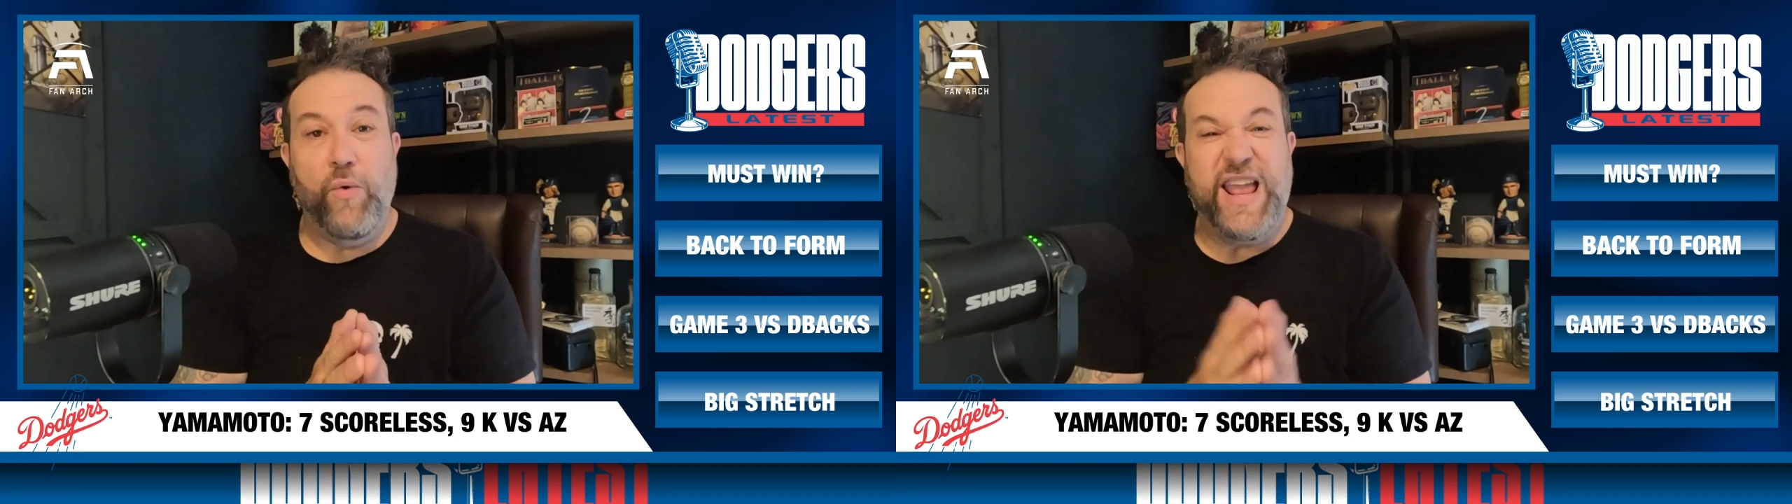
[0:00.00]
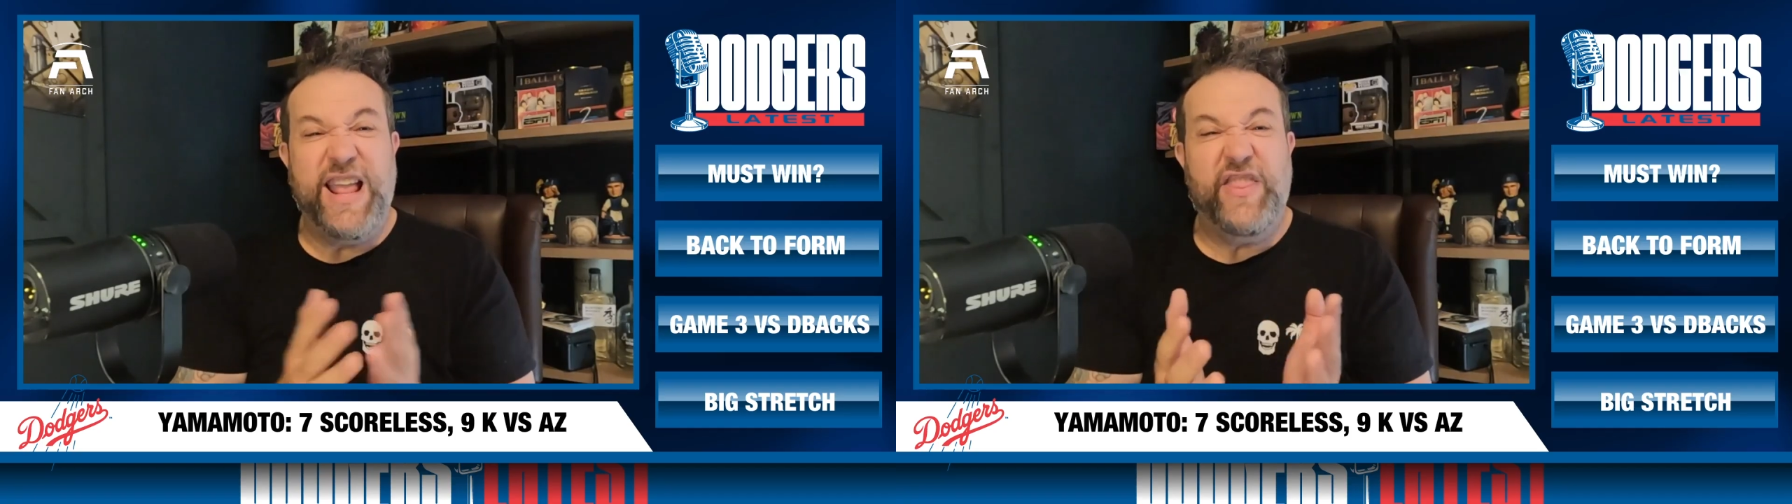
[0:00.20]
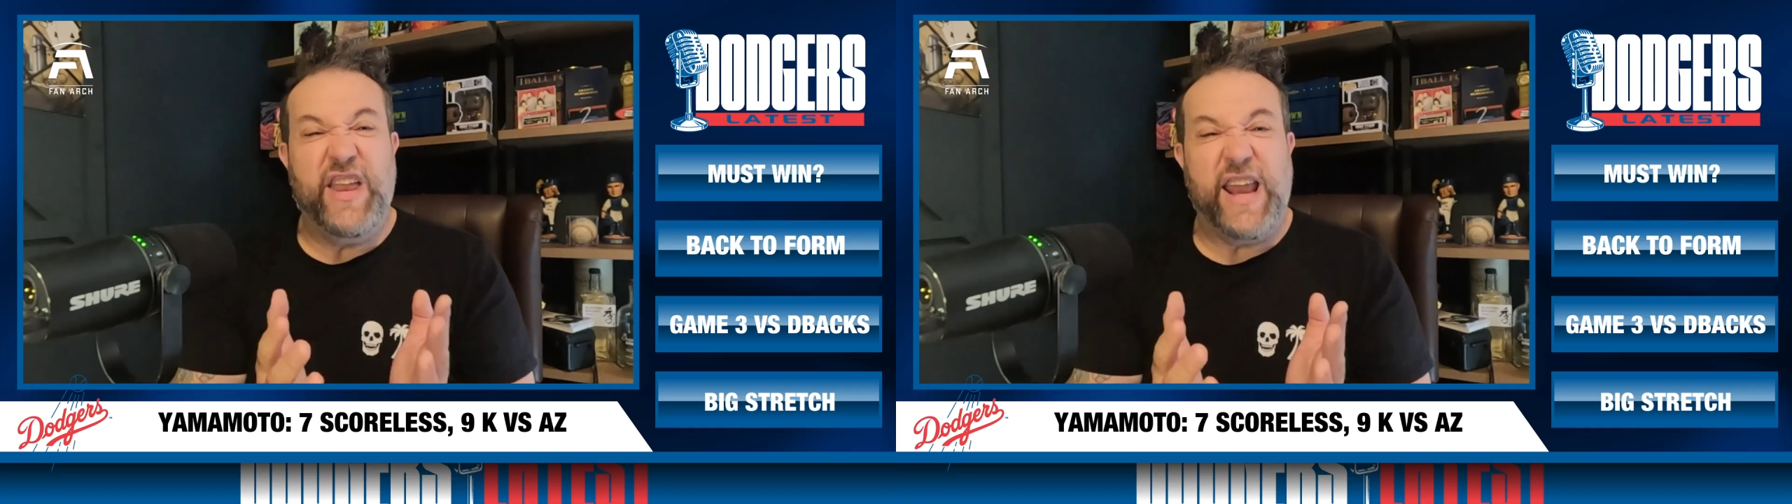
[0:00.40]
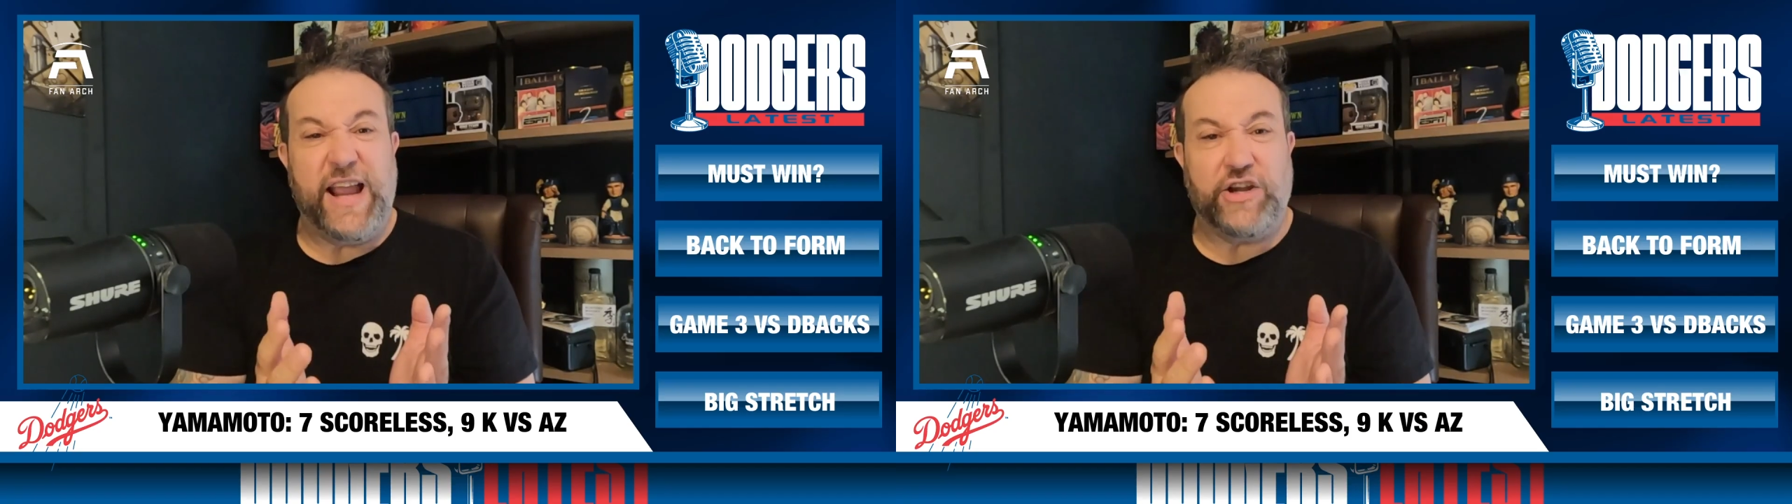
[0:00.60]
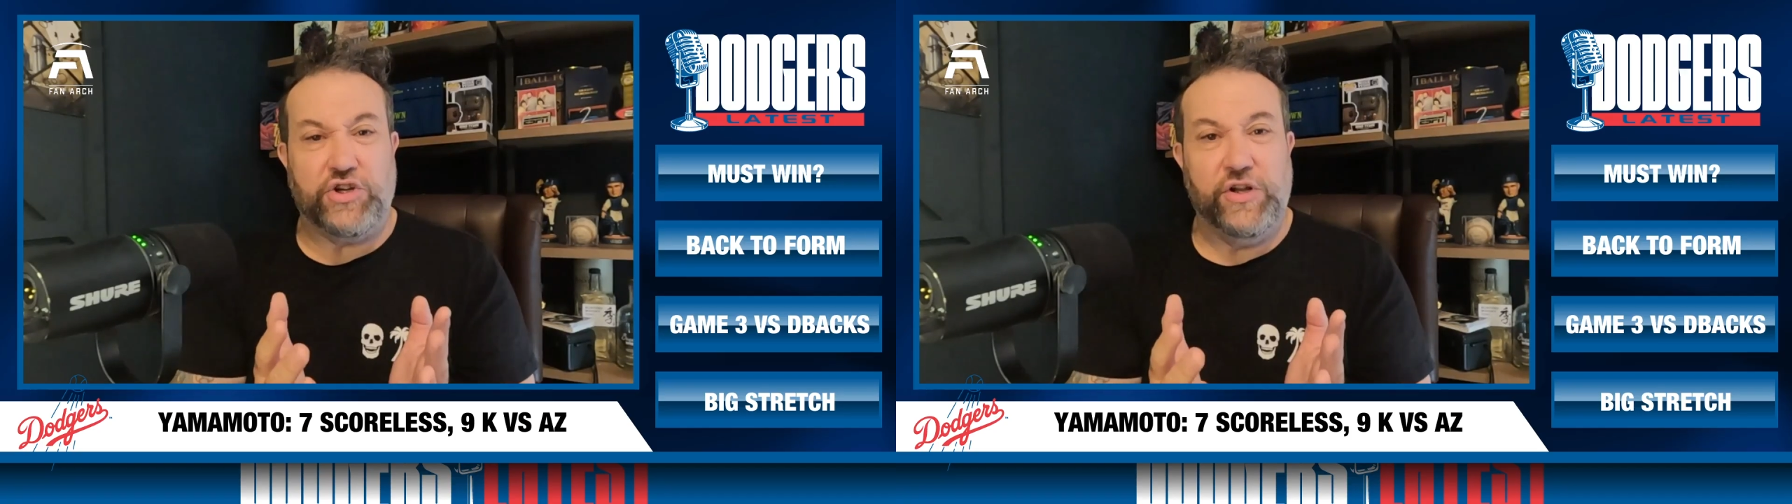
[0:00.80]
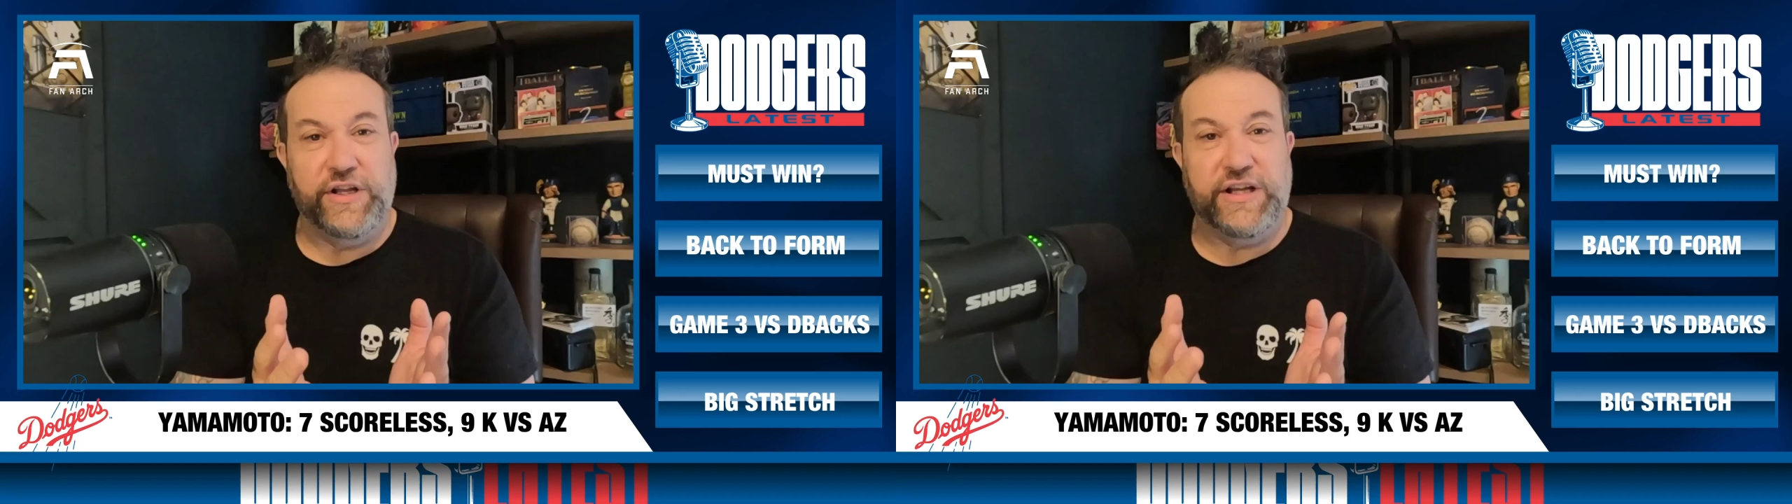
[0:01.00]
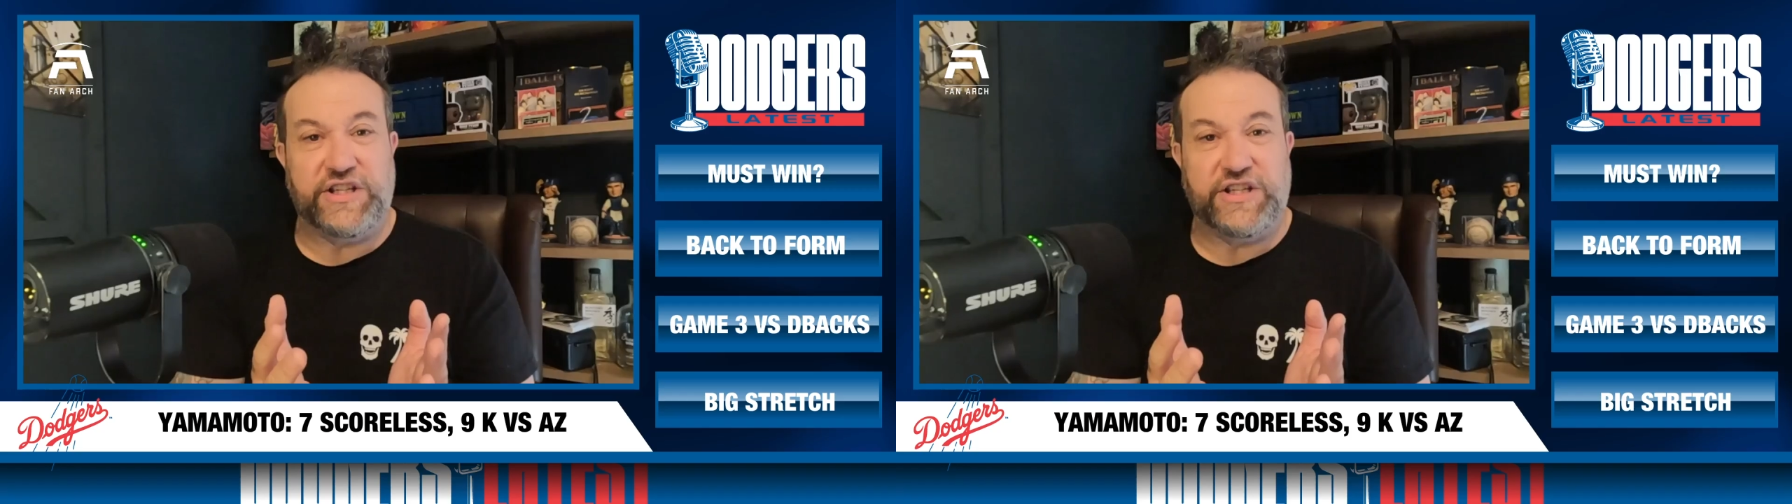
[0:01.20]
in the National League